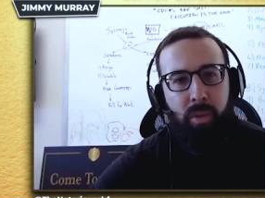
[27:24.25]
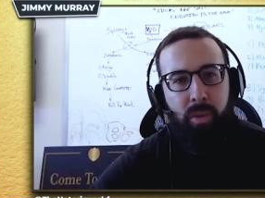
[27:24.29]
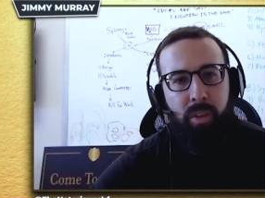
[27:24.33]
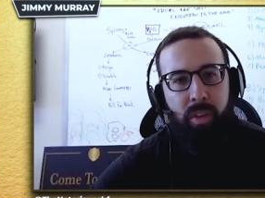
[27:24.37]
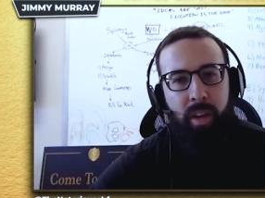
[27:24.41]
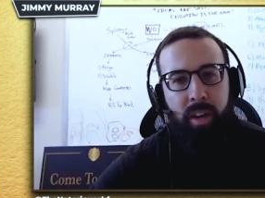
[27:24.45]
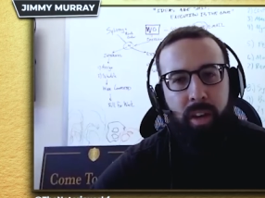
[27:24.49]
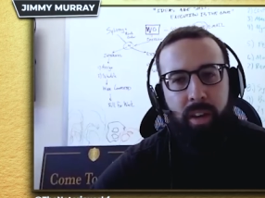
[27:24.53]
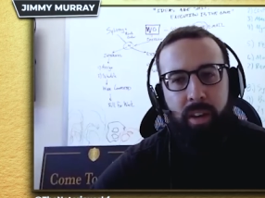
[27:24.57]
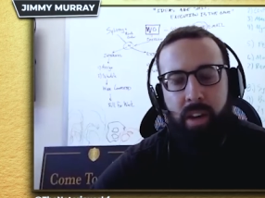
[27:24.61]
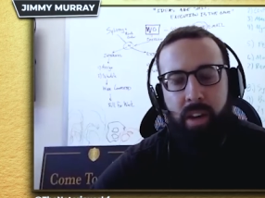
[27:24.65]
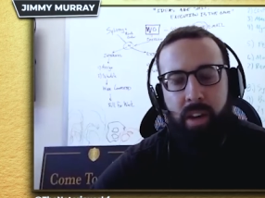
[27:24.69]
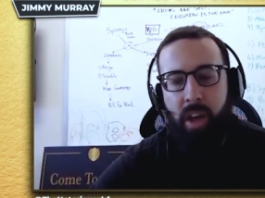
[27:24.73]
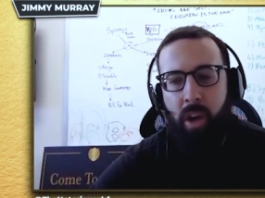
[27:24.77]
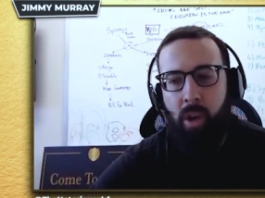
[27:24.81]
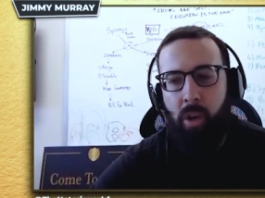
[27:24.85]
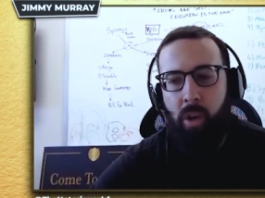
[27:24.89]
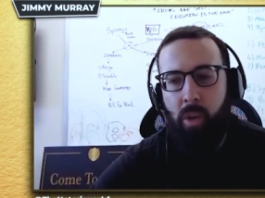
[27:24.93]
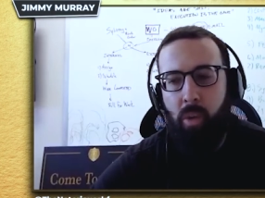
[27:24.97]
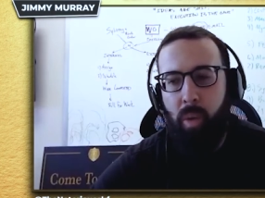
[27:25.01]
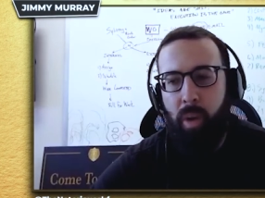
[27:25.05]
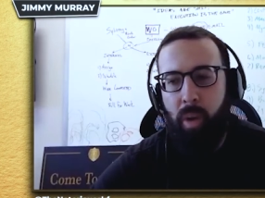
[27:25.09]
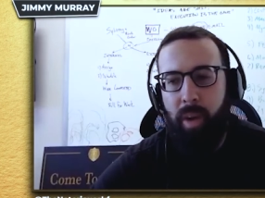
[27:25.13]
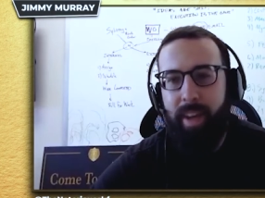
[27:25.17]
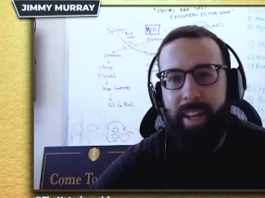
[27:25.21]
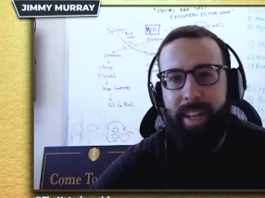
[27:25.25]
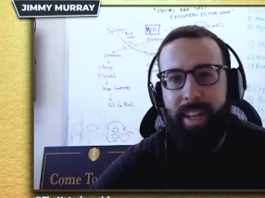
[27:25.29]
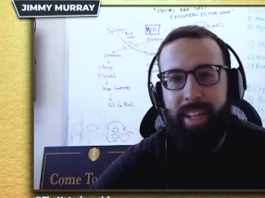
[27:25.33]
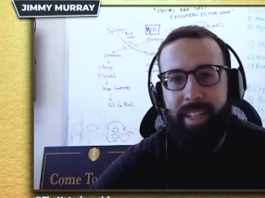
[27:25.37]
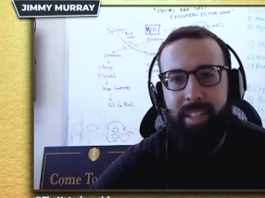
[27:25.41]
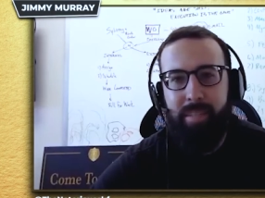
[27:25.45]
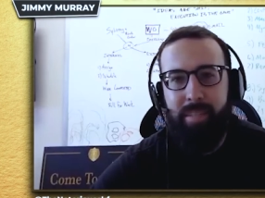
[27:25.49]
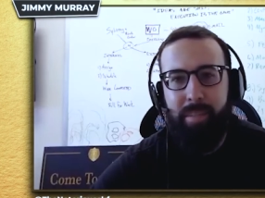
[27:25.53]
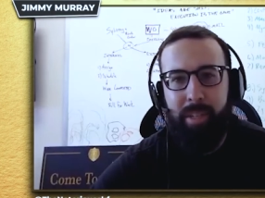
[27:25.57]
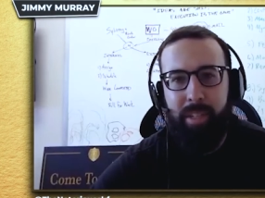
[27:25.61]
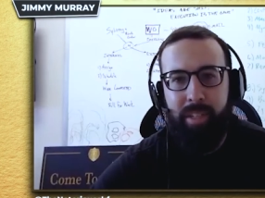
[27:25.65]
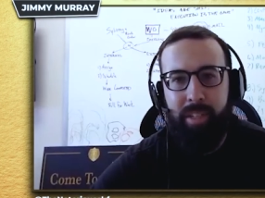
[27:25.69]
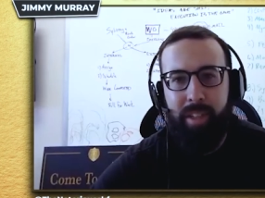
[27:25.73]
You got to know what gets
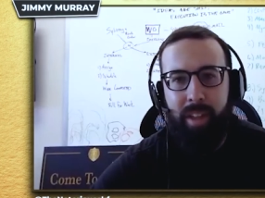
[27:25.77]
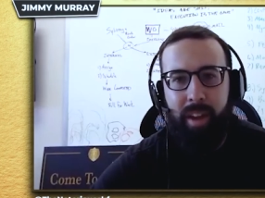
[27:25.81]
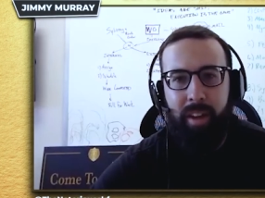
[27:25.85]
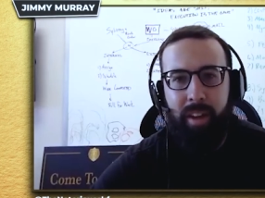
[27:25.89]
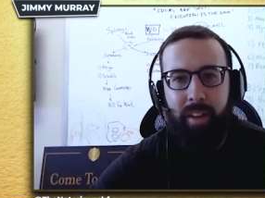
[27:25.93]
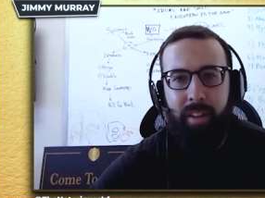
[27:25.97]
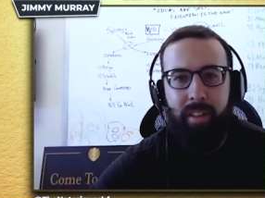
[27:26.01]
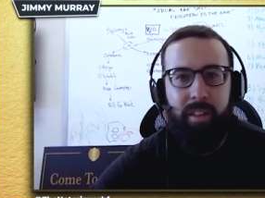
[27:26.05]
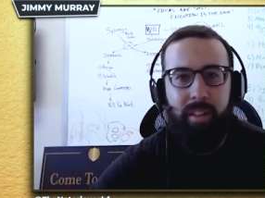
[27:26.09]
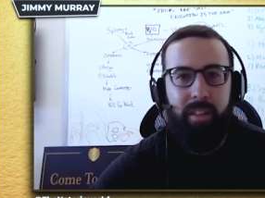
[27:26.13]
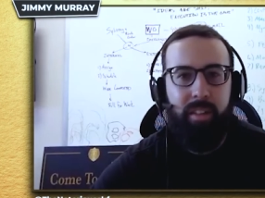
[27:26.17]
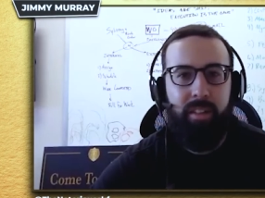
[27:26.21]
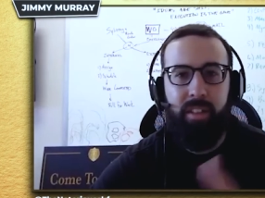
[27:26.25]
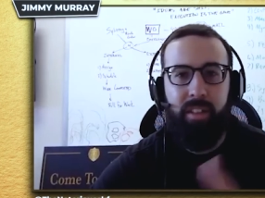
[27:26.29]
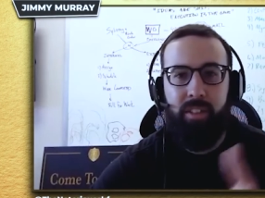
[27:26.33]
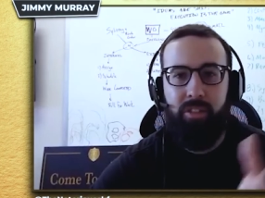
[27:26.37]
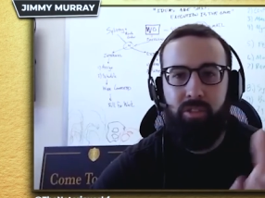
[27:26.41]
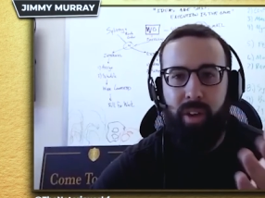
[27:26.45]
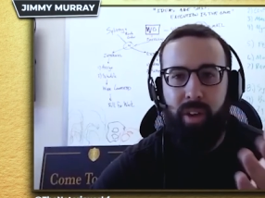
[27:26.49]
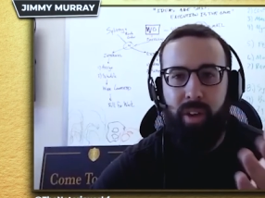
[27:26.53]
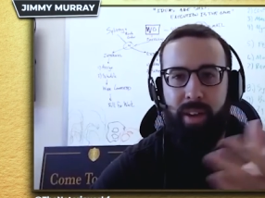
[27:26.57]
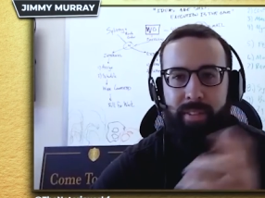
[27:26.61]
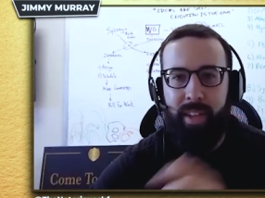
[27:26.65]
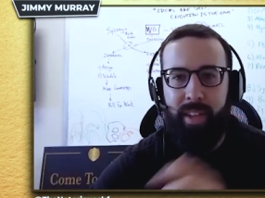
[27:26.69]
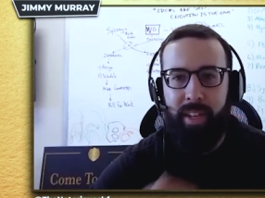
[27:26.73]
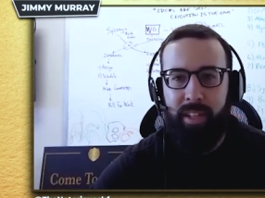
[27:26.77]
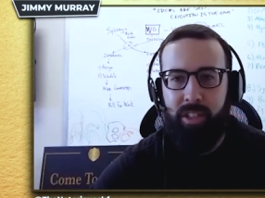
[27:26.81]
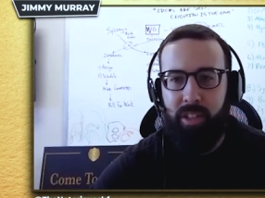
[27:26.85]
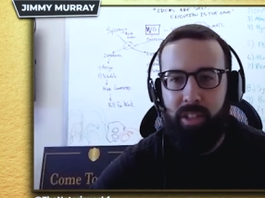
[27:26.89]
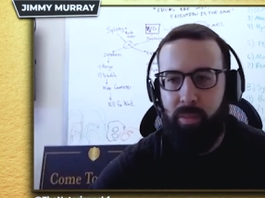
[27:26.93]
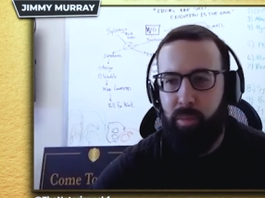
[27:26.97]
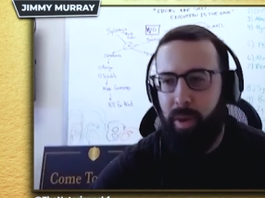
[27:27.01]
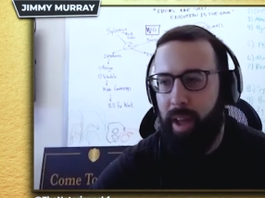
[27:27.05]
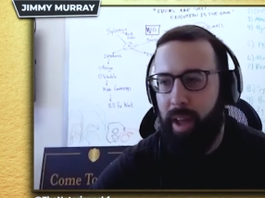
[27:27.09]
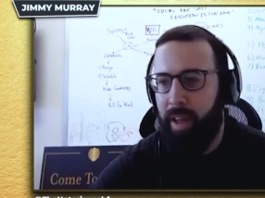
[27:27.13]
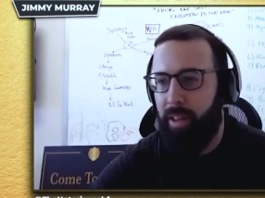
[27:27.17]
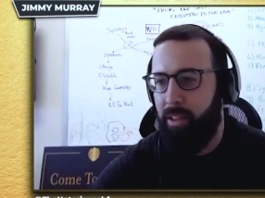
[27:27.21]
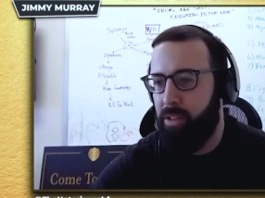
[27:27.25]
them excited to drive that
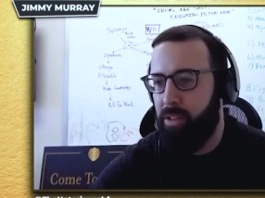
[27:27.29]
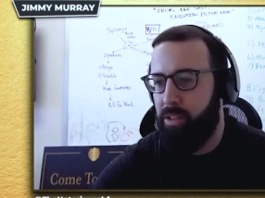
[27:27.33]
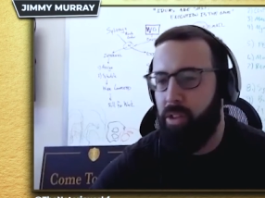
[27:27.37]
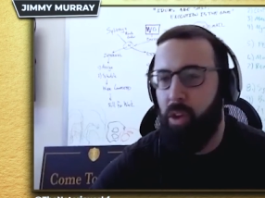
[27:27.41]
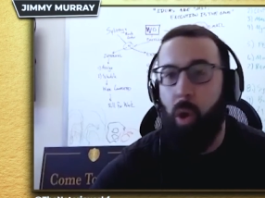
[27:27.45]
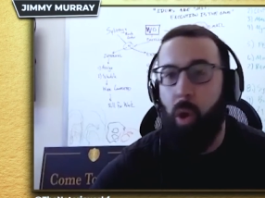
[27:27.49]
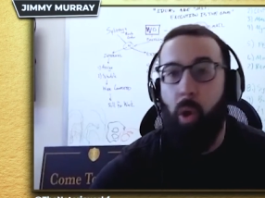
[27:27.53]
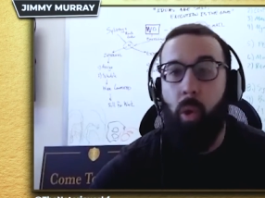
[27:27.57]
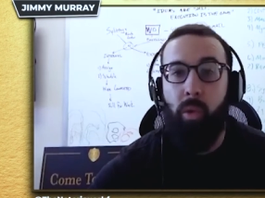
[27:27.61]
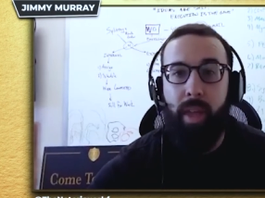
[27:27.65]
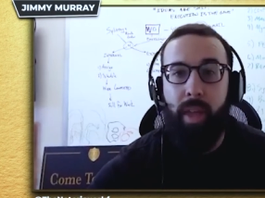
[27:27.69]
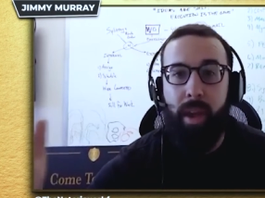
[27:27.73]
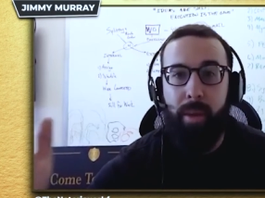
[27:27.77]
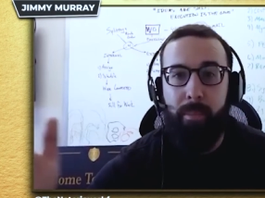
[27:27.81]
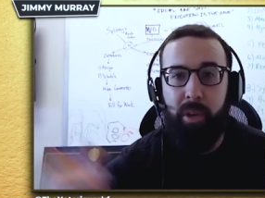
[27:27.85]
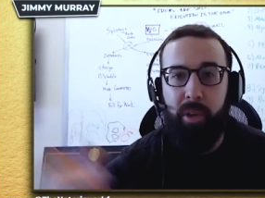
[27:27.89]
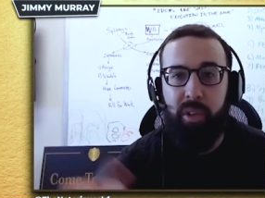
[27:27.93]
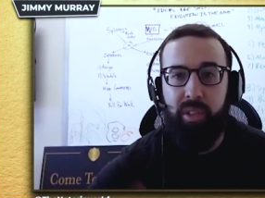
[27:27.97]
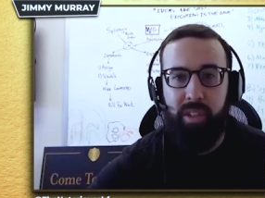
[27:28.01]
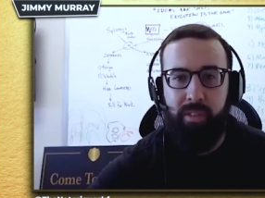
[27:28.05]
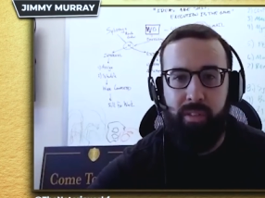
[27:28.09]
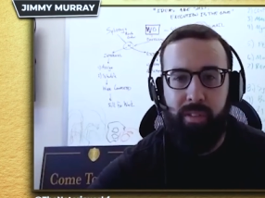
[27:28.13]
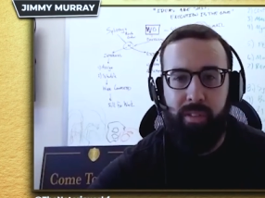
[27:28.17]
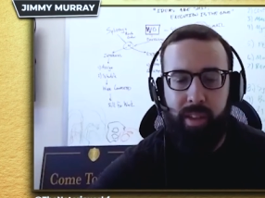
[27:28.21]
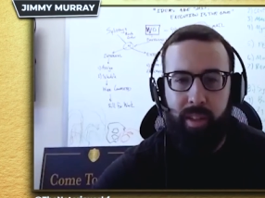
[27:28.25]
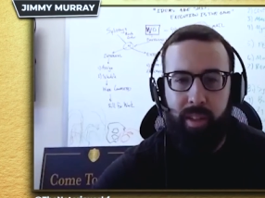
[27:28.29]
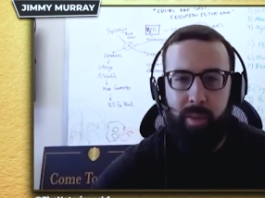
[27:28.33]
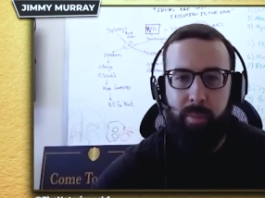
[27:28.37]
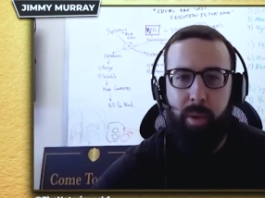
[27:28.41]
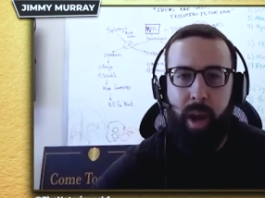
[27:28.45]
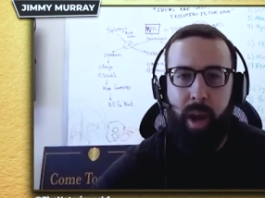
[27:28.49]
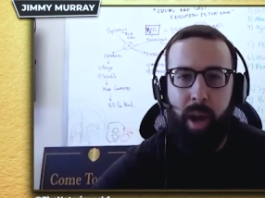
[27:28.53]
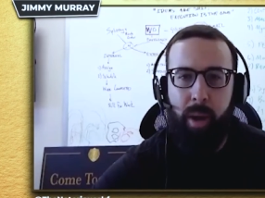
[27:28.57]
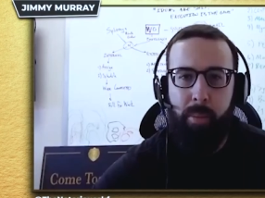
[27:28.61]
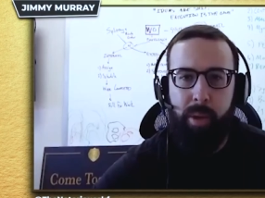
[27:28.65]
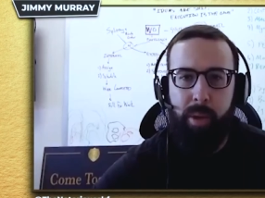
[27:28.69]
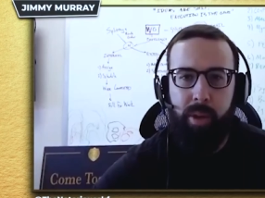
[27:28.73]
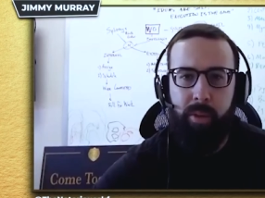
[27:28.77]
Jeep Wrangler, to own that multifamily
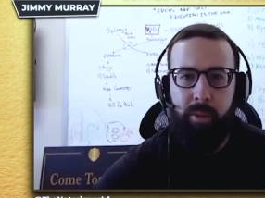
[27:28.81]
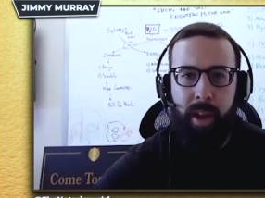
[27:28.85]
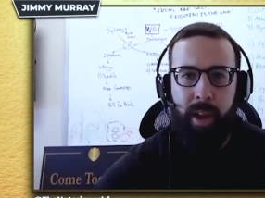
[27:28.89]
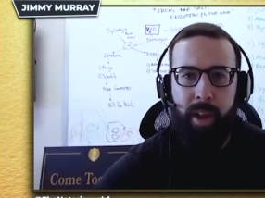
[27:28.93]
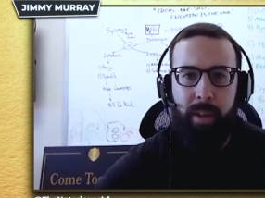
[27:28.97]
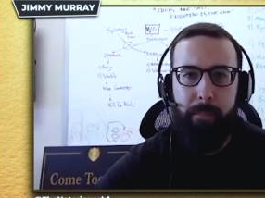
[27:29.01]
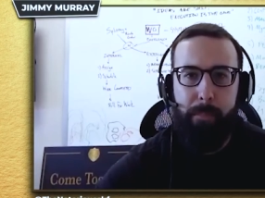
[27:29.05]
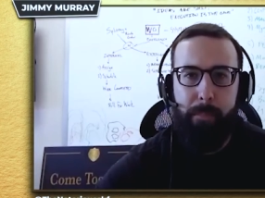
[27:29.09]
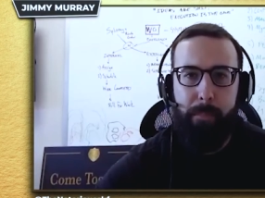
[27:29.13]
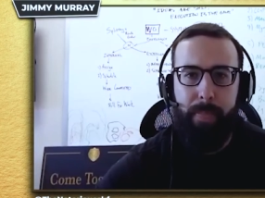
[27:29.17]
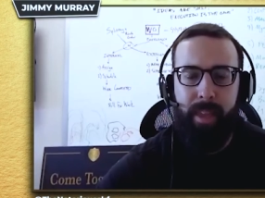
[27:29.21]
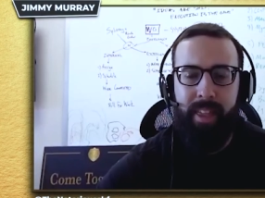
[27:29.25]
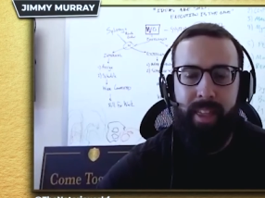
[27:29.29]
property, right?